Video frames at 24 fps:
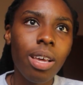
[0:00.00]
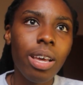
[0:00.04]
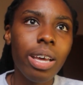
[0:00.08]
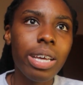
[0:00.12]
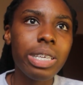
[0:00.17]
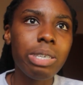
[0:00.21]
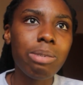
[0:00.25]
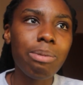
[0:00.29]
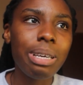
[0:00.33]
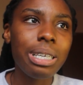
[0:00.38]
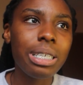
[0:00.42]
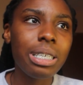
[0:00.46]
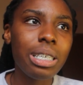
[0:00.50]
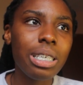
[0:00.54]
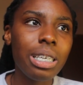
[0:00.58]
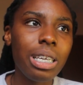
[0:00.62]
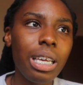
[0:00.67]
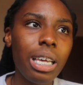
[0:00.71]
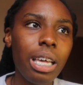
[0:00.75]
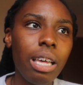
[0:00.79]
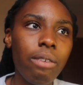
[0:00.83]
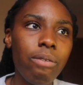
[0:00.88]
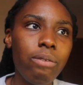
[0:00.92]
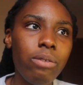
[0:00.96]

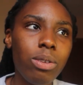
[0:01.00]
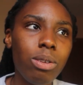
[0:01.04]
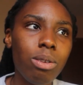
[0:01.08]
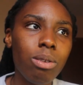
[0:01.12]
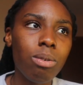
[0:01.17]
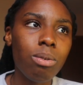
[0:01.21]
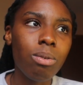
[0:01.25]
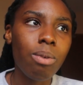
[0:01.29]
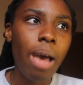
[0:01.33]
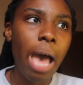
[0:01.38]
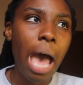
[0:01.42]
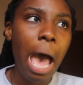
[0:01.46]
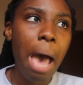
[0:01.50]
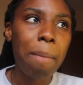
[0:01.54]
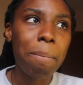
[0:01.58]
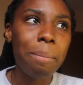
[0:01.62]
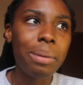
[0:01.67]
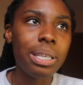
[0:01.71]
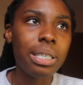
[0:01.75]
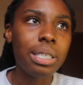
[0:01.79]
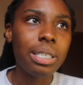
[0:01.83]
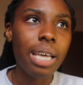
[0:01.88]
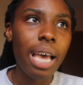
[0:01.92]
especially if you happen